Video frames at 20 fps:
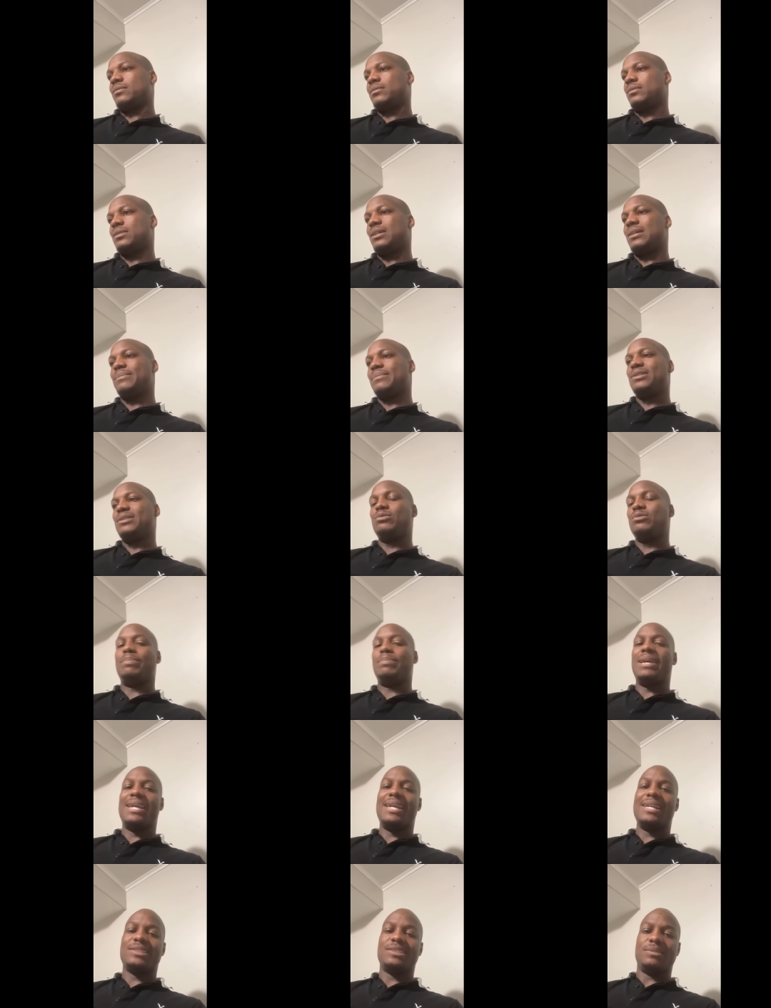Nothing. I mean? You
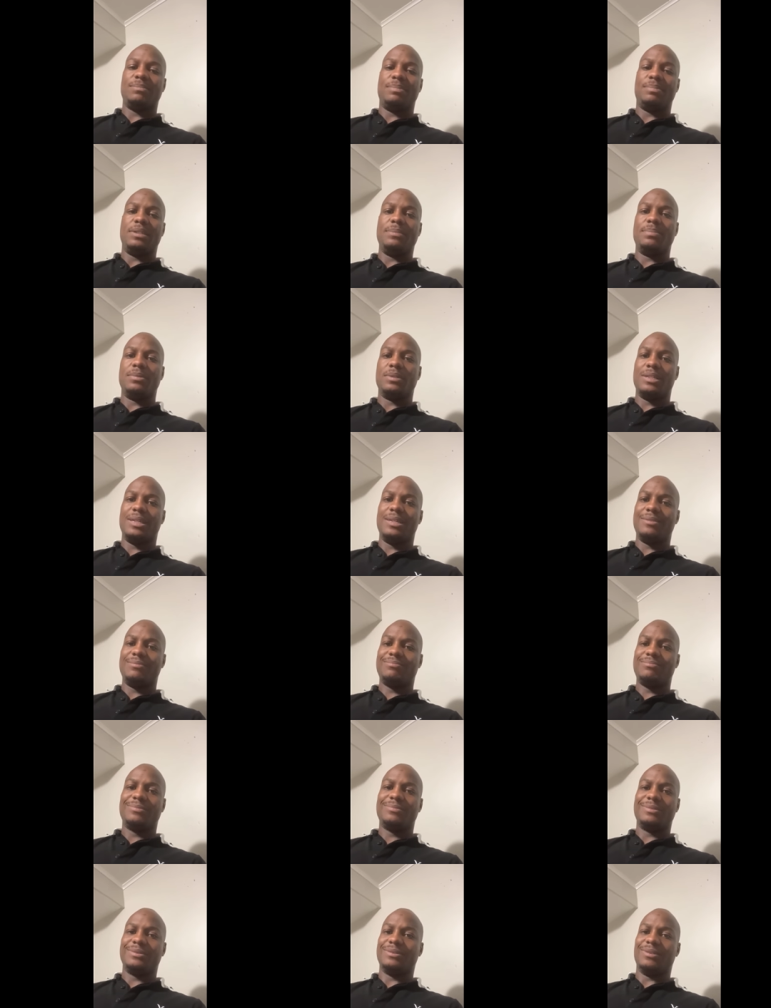bashing people that
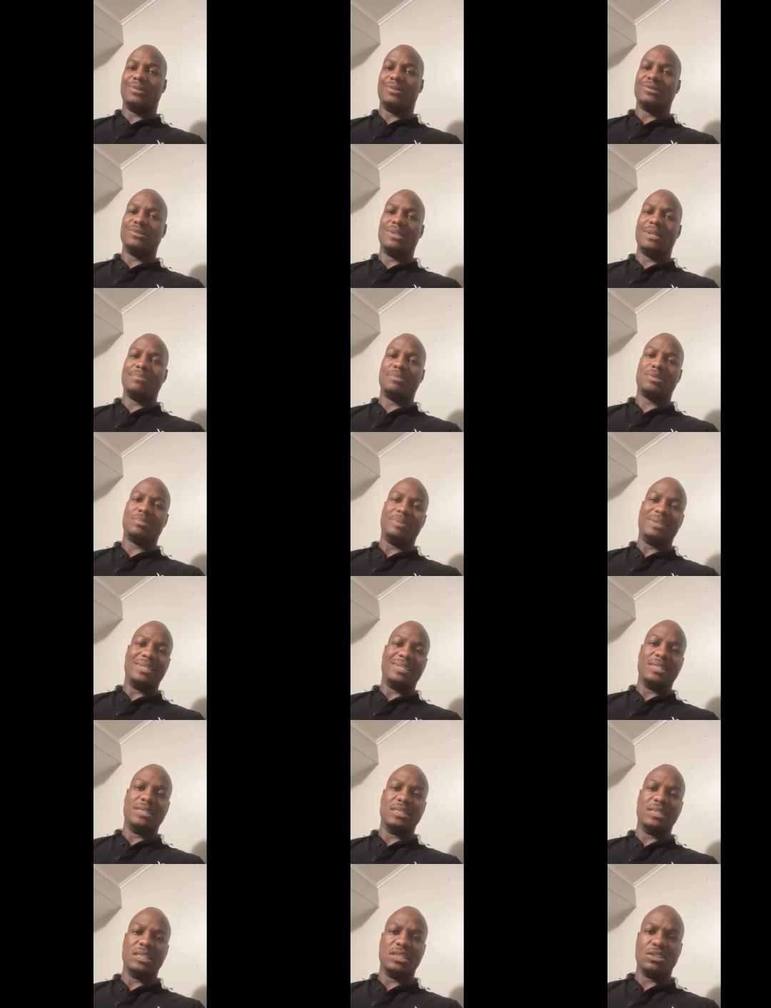don't do nothing to speak
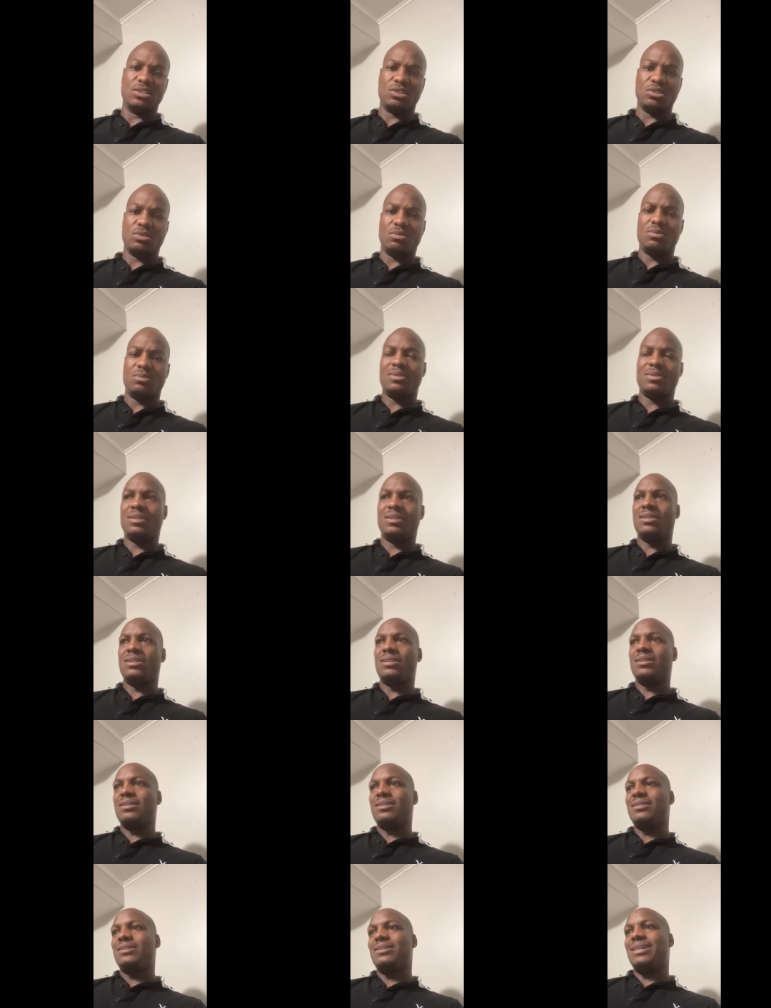good on you.
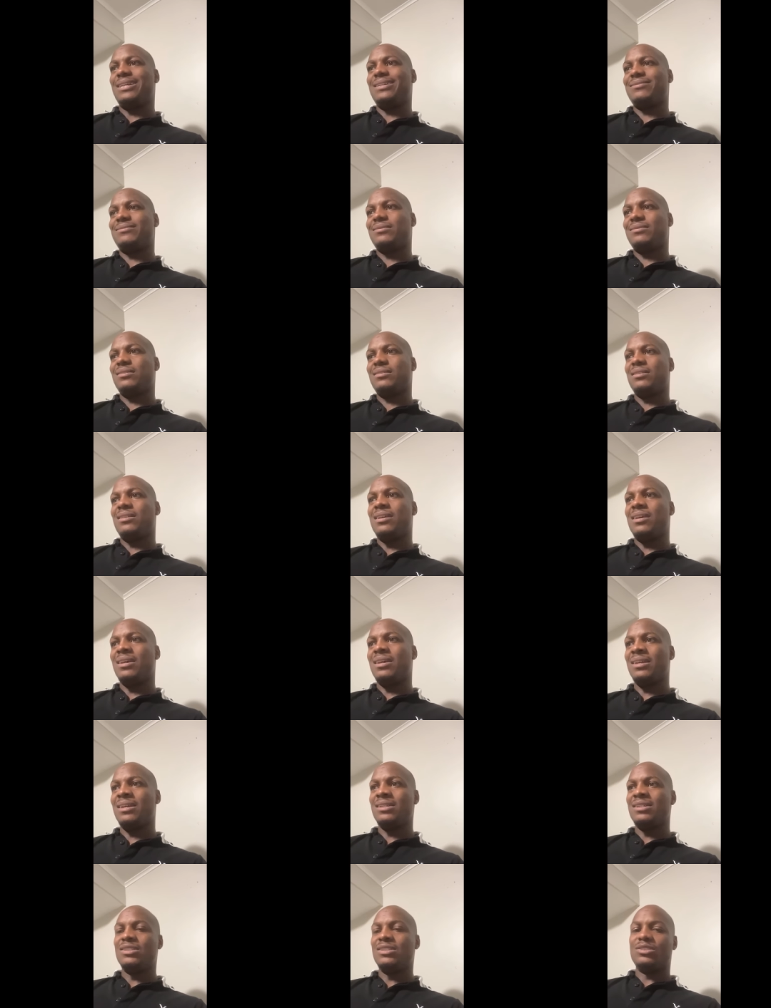Like,
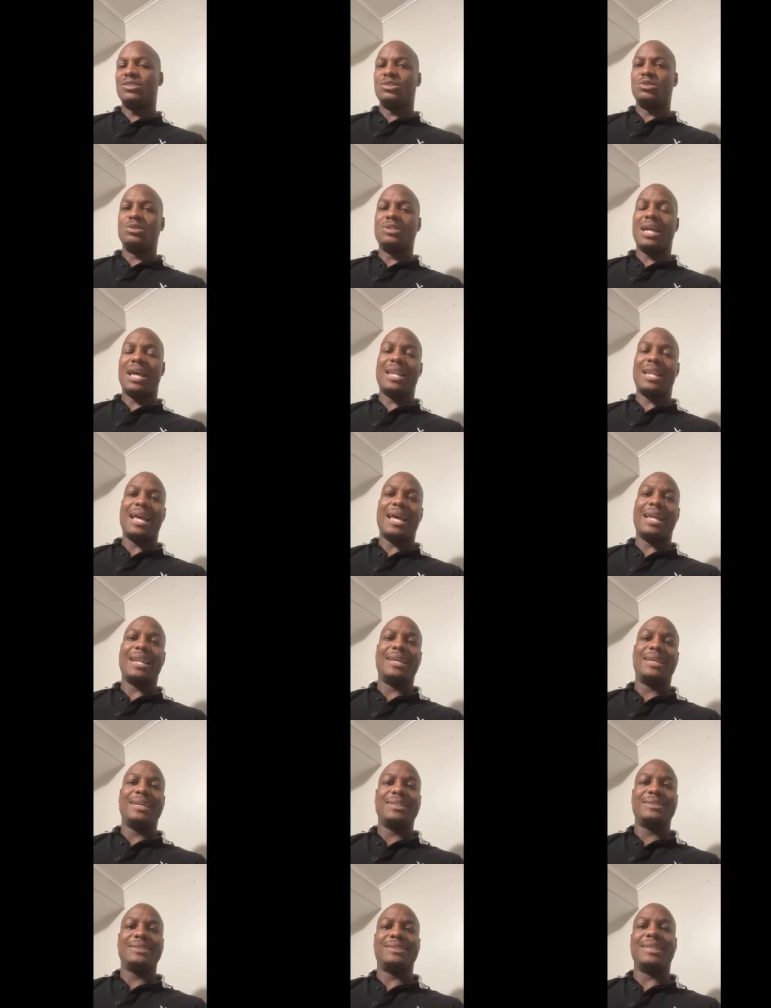you got a lot
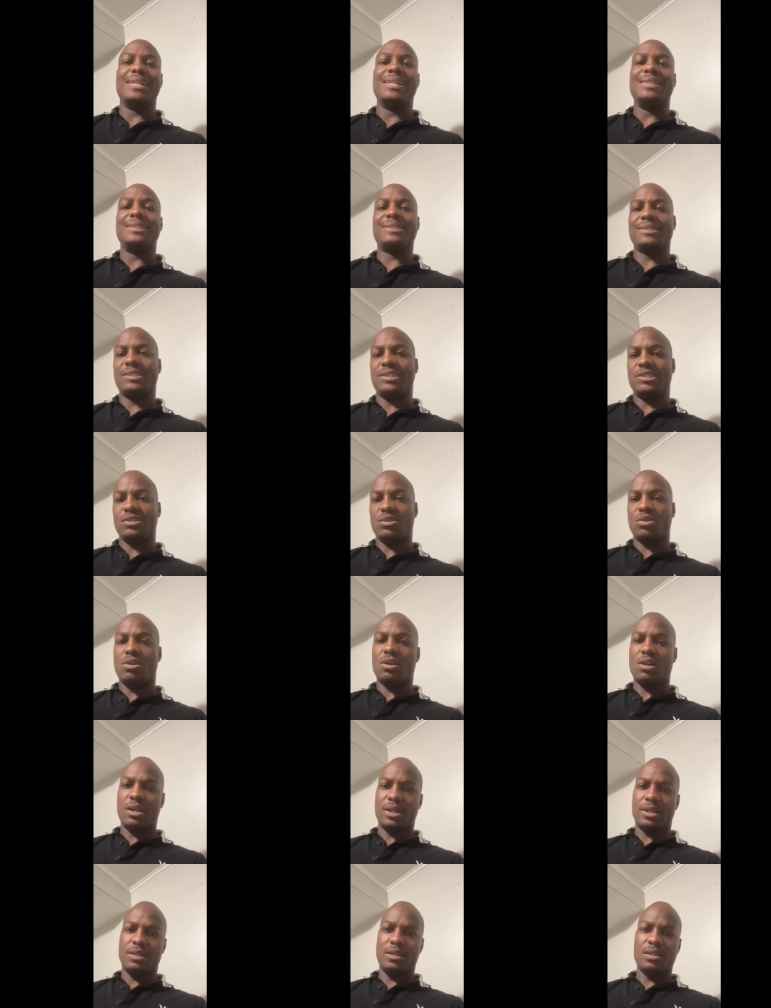of jealousy in your heart.